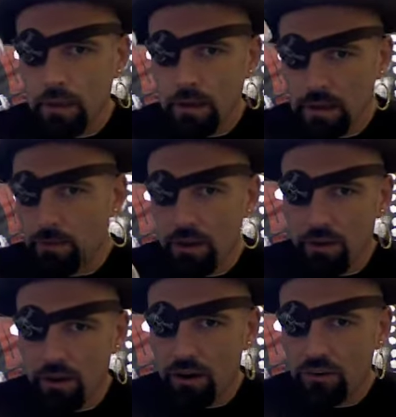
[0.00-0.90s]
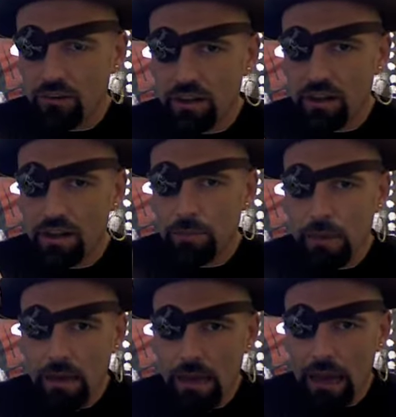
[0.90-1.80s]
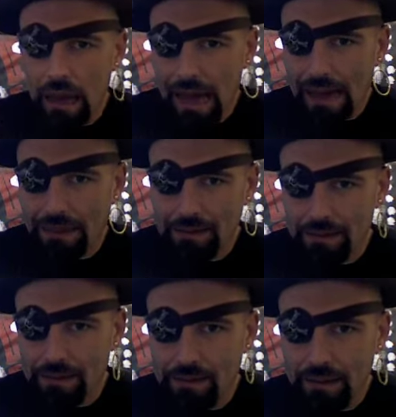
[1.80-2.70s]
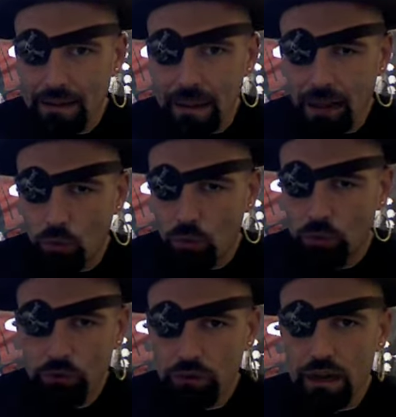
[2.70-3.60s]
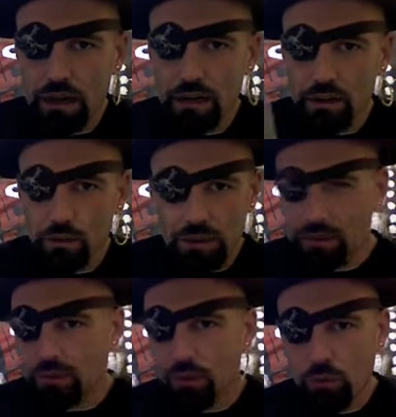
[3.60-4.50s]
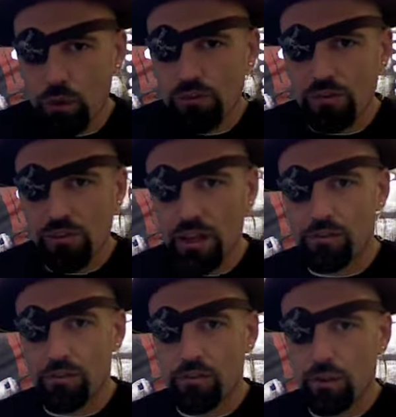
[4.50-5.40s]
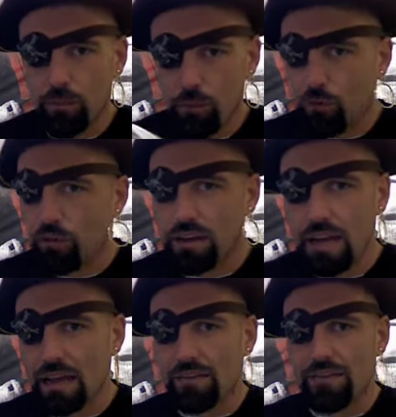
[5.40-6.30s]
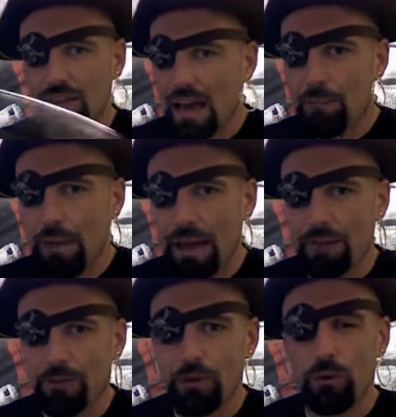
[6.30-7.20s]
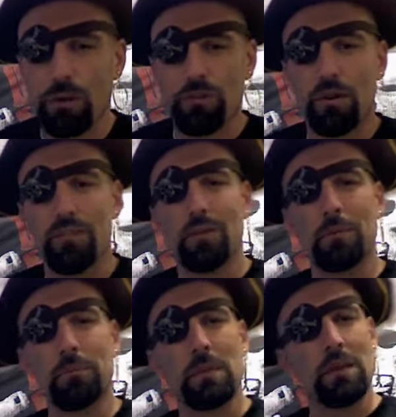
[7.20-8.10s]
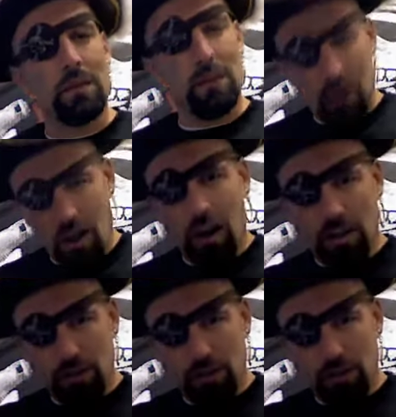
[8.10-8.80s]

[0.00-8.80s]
email your RCD at acton@worcester.edu and get those questions answered so that moving day is not bad for you whatsoever. All right,